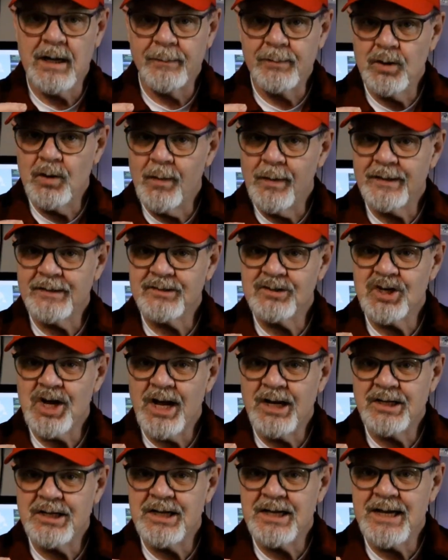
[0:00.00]

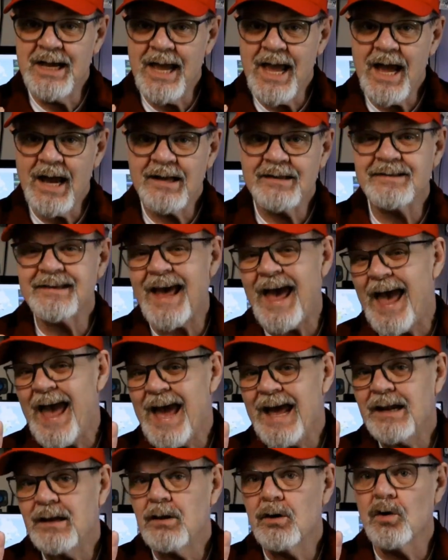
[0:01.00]
WSJTX,
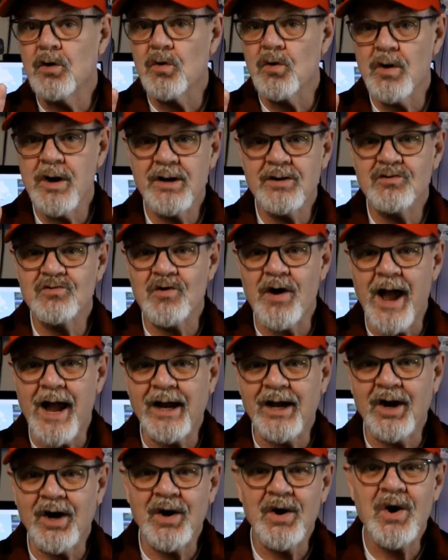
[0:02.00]
and
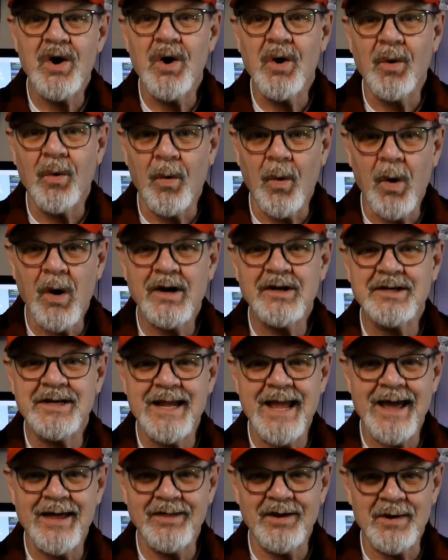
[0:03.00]
GridTracker work
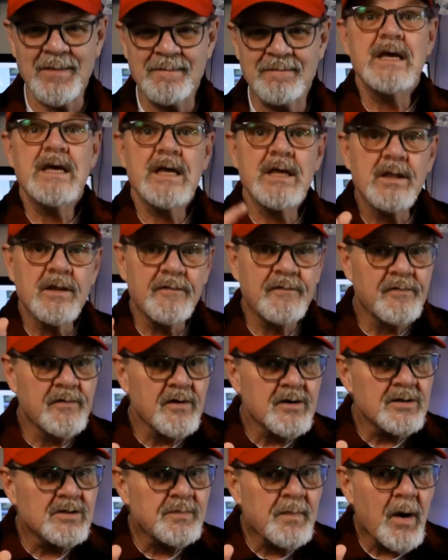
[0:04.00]
together. In the
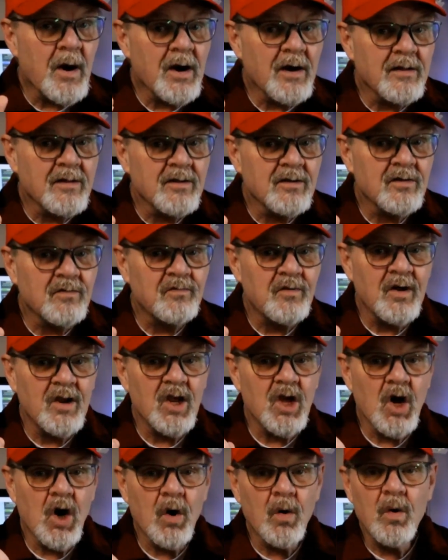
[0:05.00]
first part of this
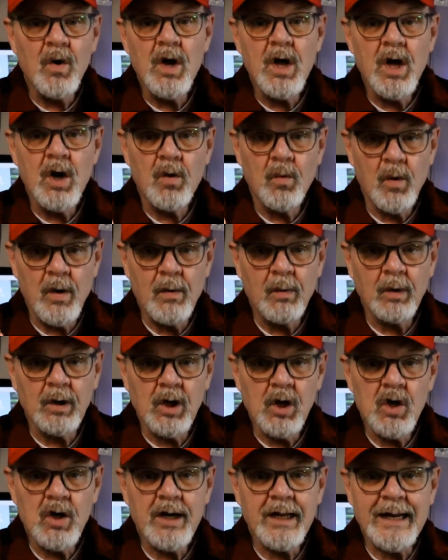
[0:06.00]
video, we
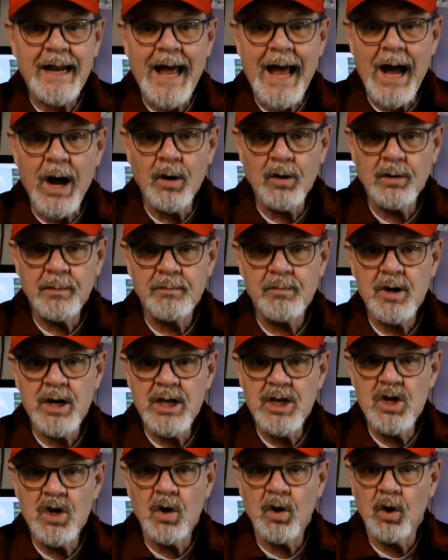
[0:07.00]
will look at how to
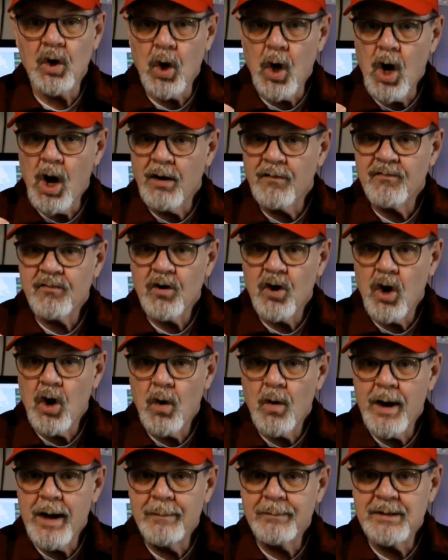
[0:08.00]
bring your
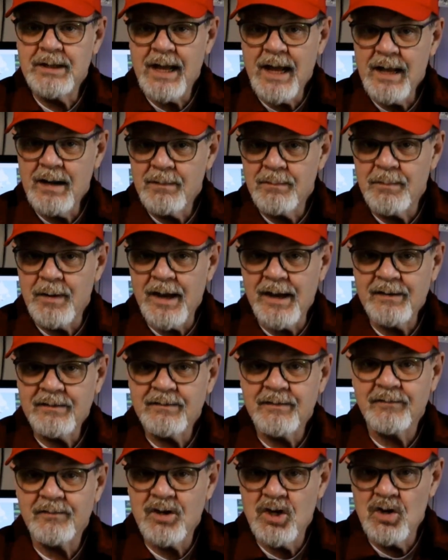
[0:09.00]
Log4OM
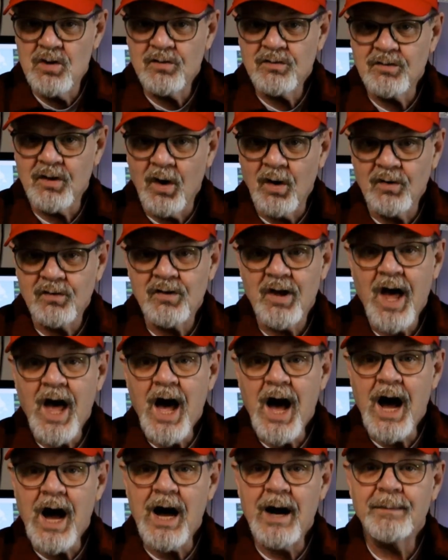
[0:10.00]
database of QSOs
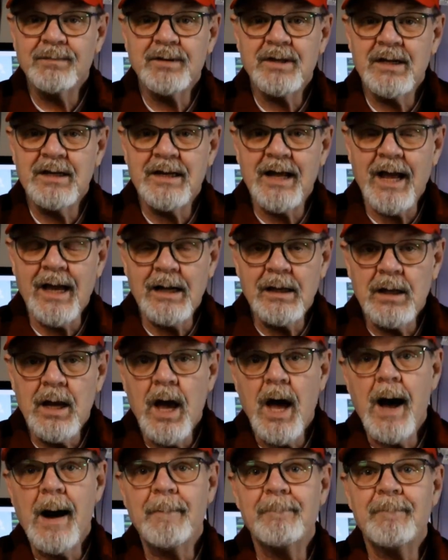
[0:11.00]
up to date
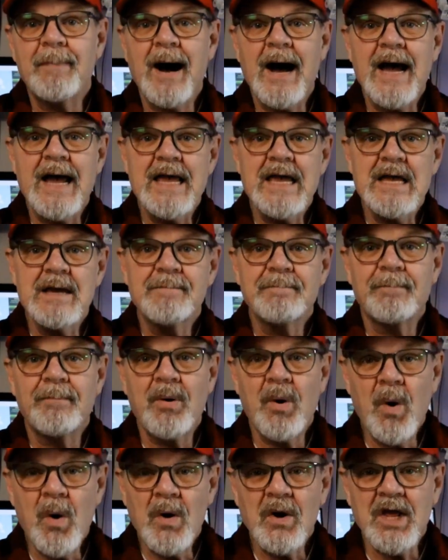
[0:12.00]
by
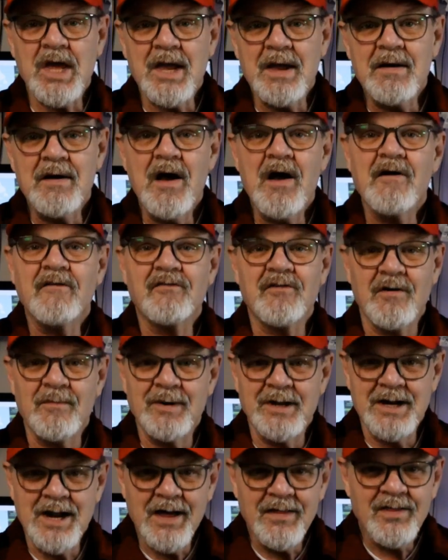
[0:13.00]
importing
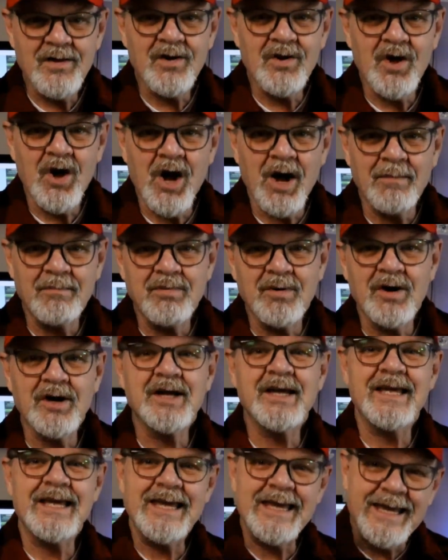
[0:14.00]
from another
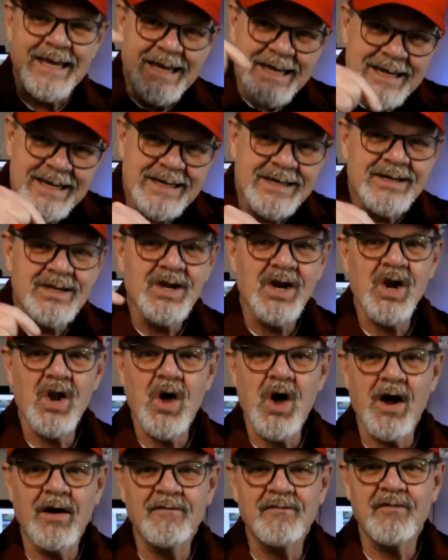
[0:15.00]
logbook into
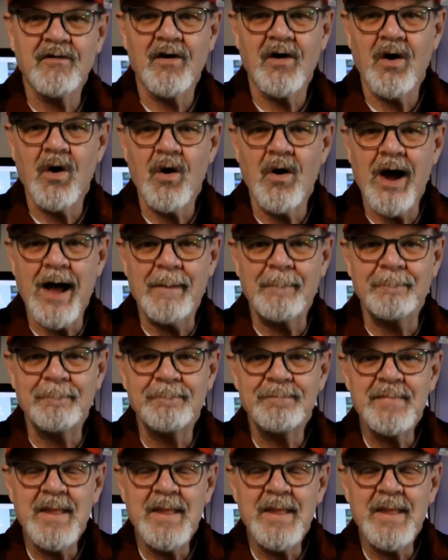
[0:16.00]
log4OM.